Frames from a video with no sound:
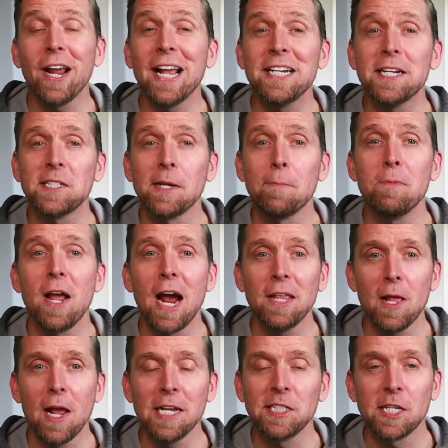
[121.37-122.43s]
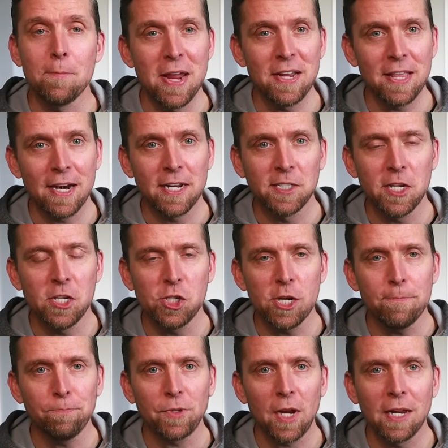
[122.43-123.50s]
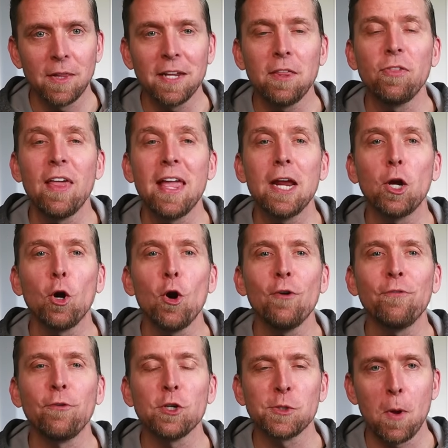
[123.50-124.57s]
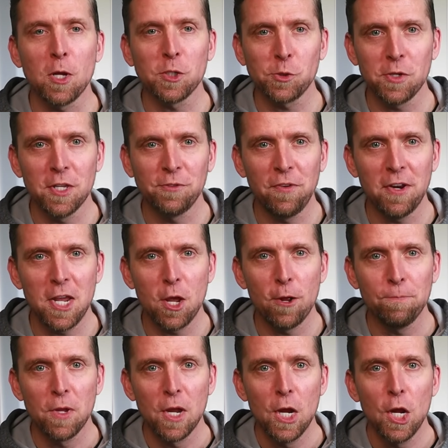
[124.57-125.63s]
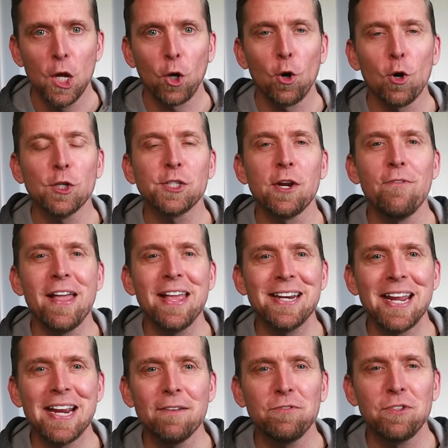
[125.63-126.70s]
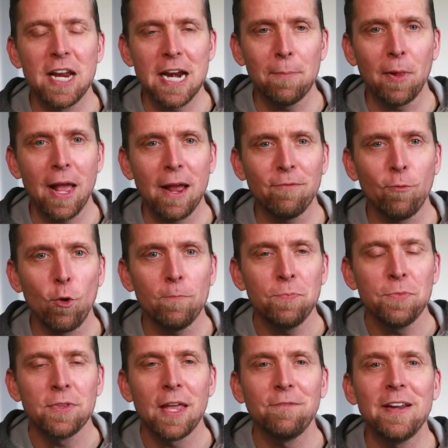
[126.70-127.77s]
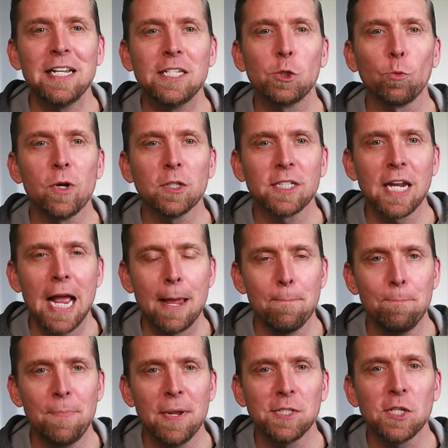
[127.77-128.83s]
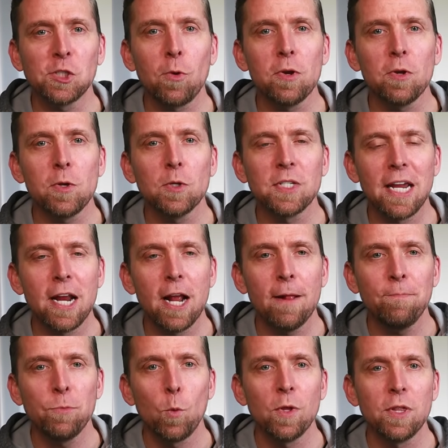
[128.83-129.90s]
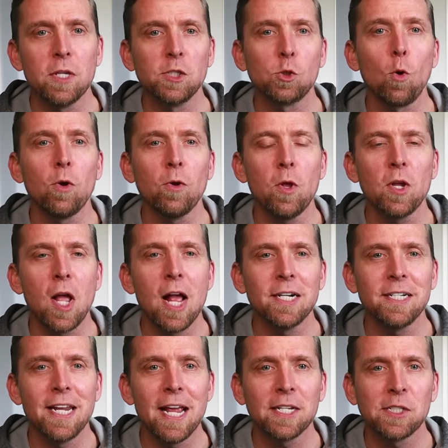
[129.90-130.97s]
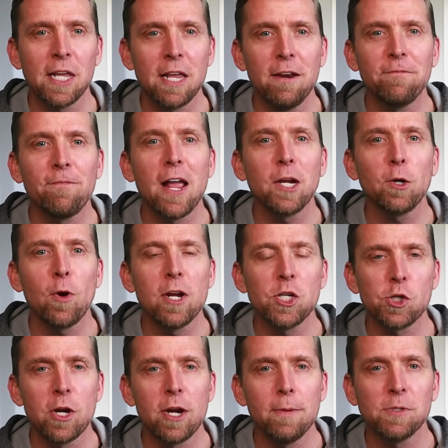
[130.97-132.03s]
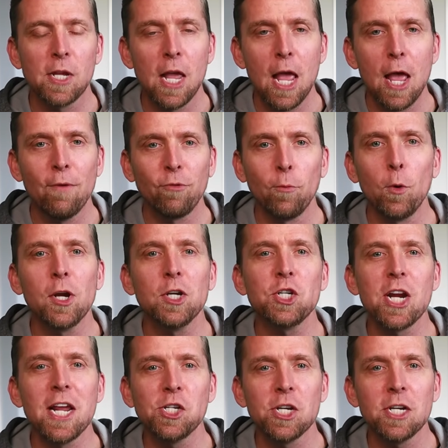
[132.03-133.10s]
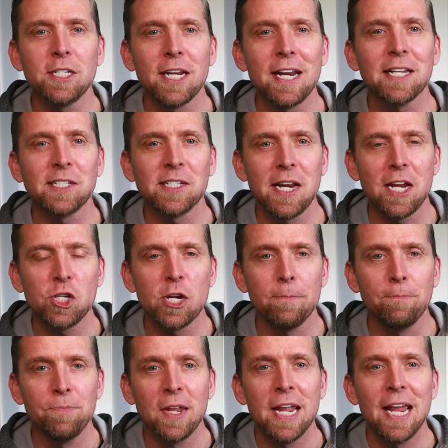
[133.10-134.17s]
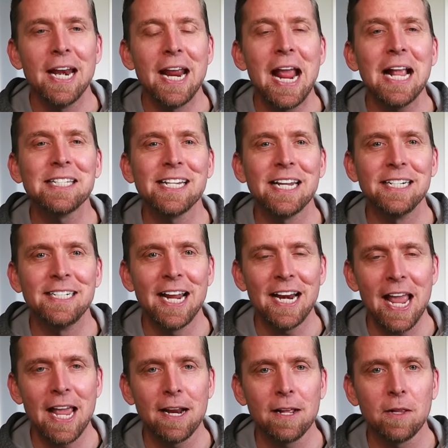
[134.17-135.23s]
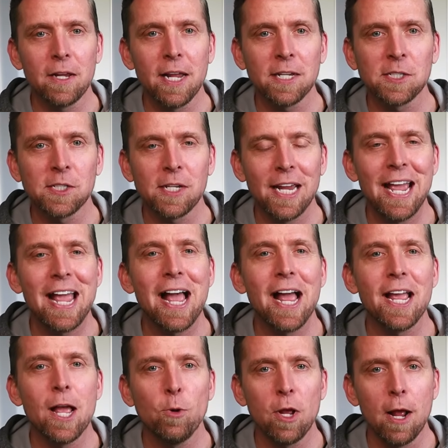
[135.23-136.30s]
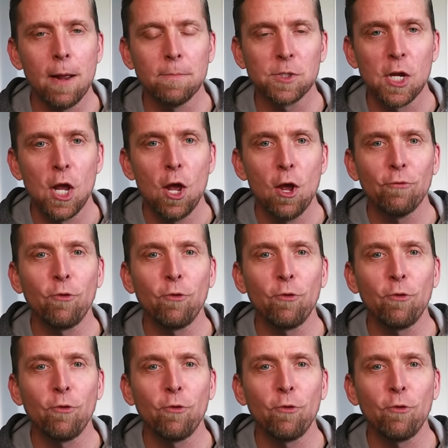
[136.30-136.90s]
I get to some guidelines to make that decision, I'd like to thank Kurrent for sponsoring this video. Kurrent's an event-native data platform that feeds real-time, business-critical data with historical context in fine-grained streams from origination to destination, enhancing data analytics and AI outcomes.